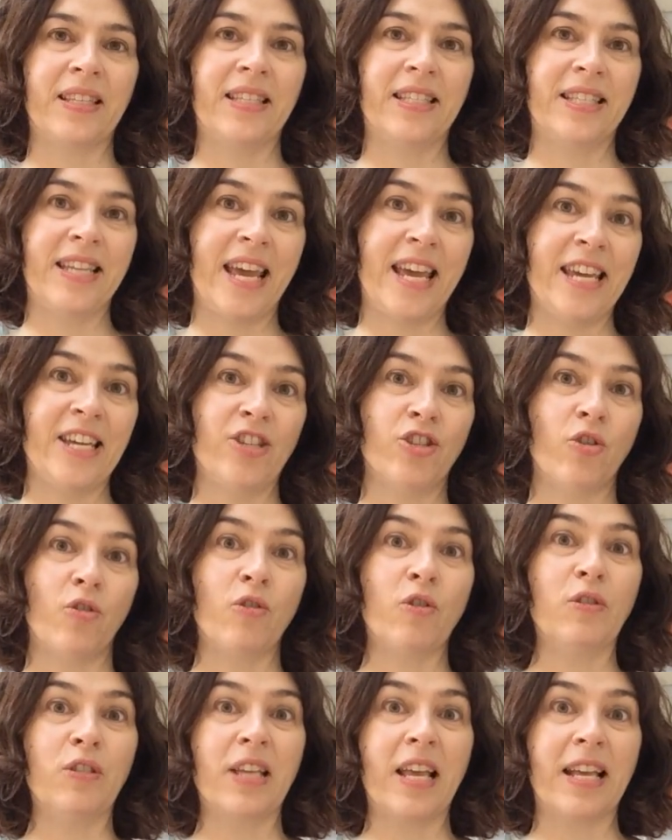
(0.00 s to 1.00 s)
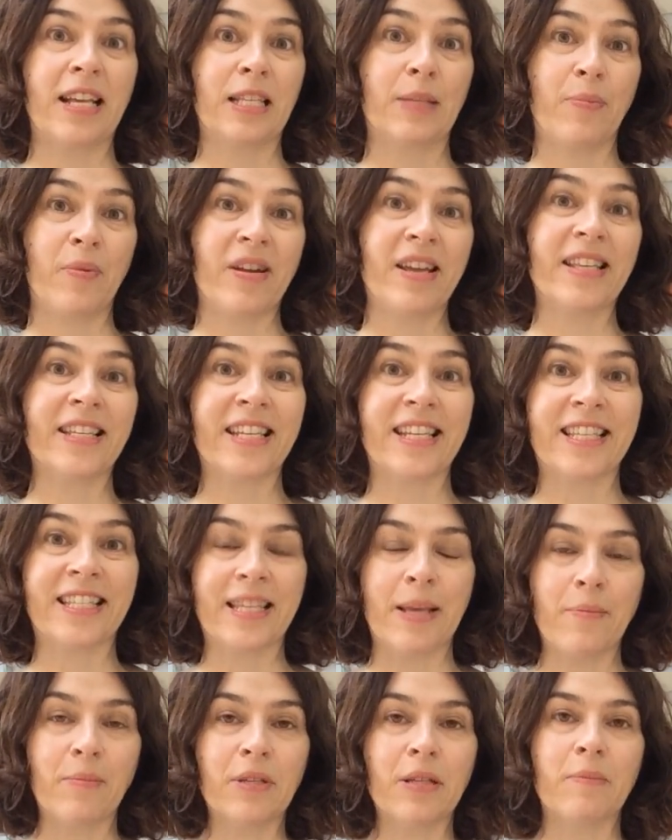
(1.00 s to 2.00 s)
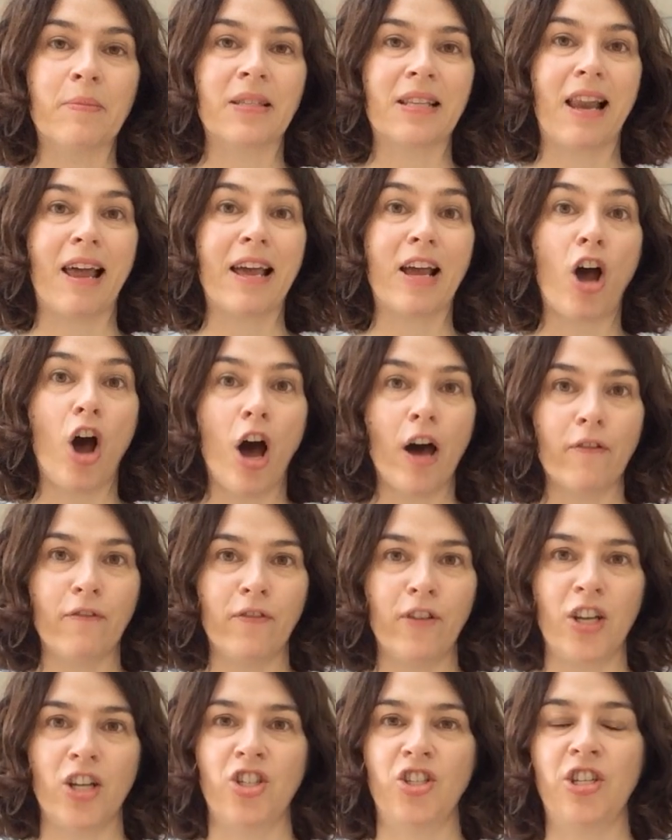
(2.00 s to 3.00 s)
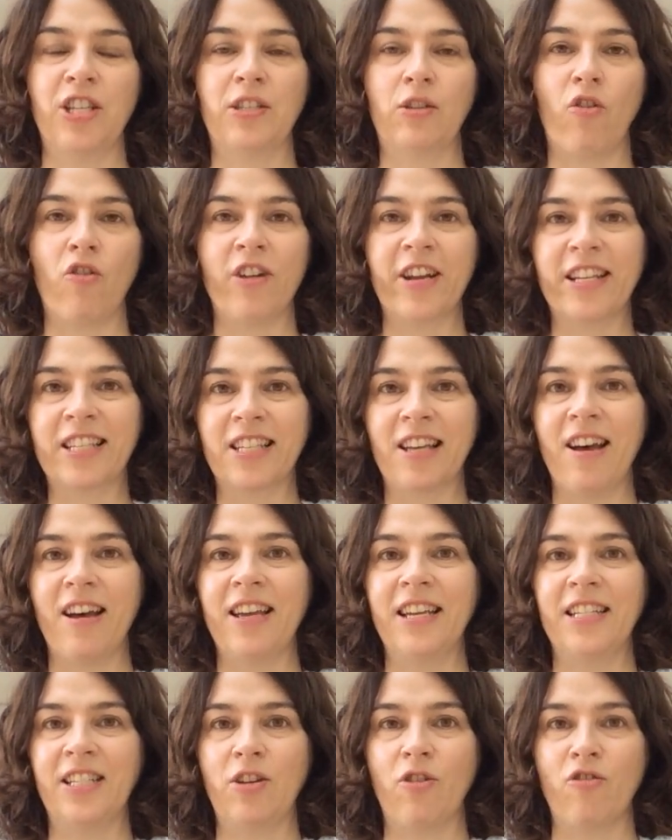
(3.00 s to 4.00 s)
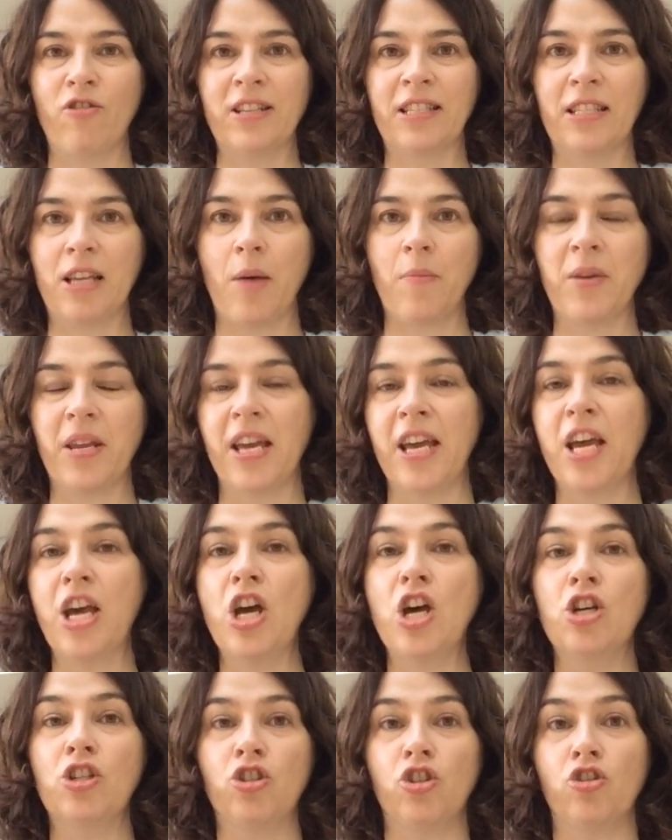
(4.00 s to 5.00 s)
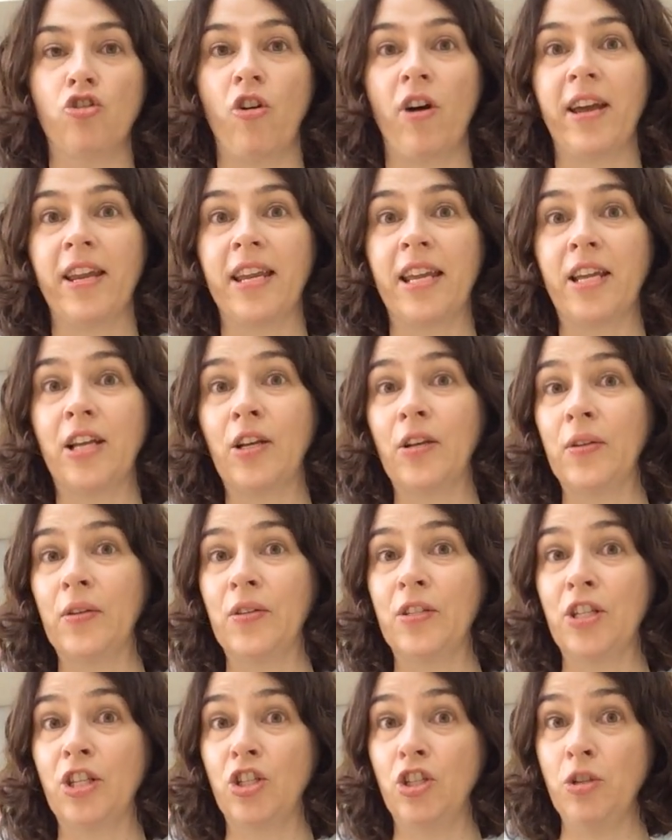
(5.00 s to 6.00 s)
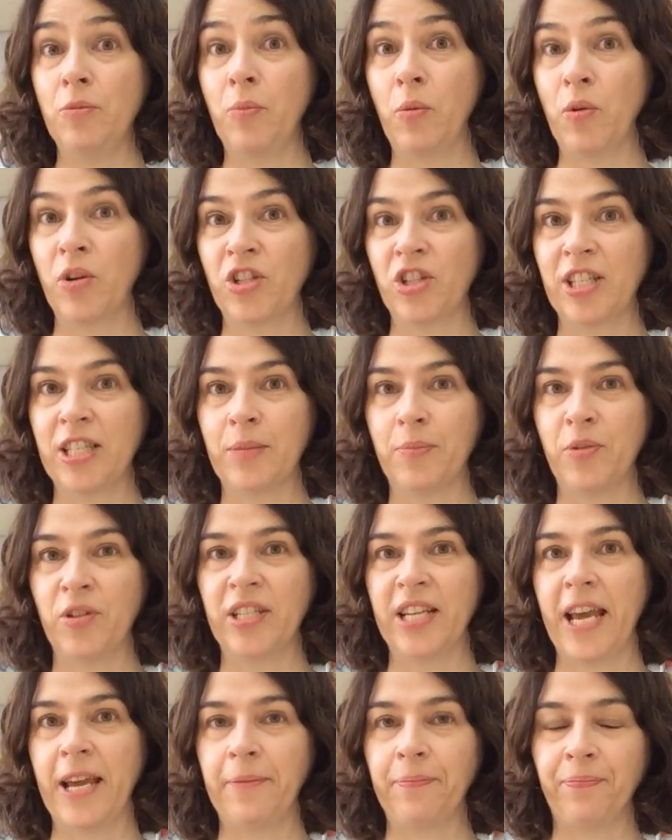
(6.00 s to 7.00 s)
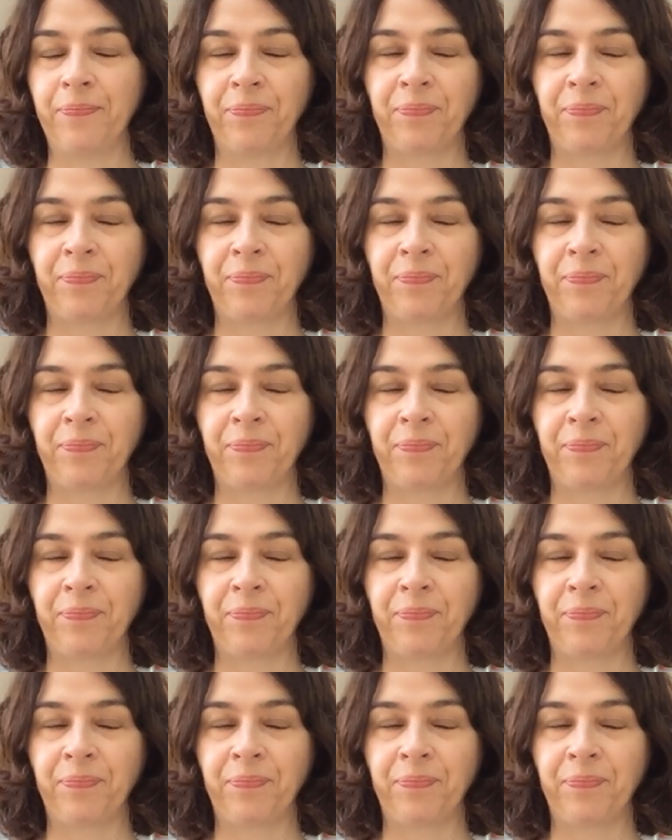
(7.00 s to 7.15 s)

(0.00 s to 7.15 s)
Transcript: stage or who's experiencing symptoms like hot flushes or anxiety or insomnia to try and include two portions per day.